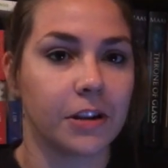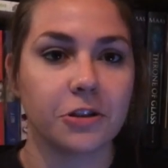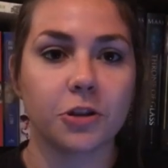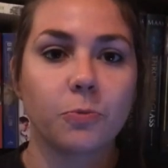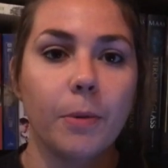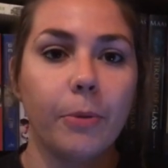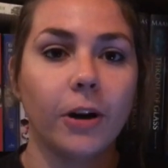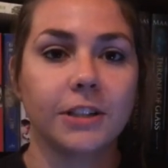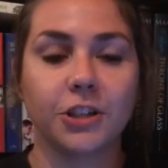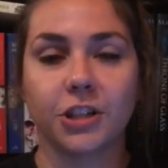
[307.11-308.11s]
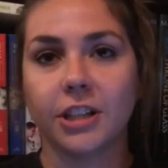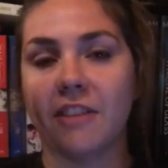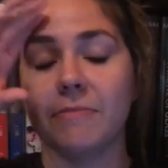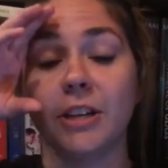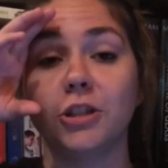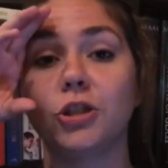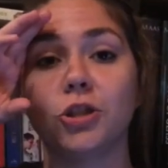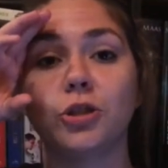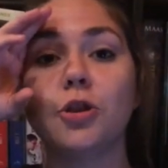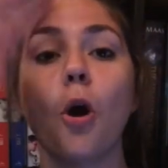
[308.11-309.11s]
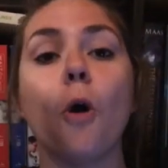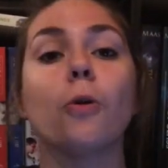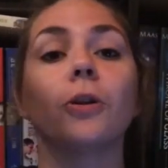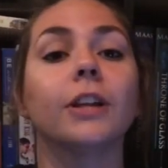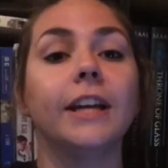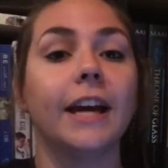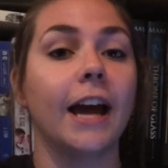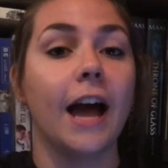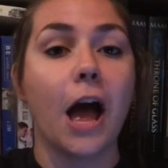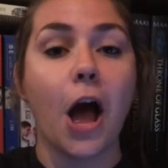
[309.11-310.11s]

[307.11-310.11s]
There's this one part that just left me totally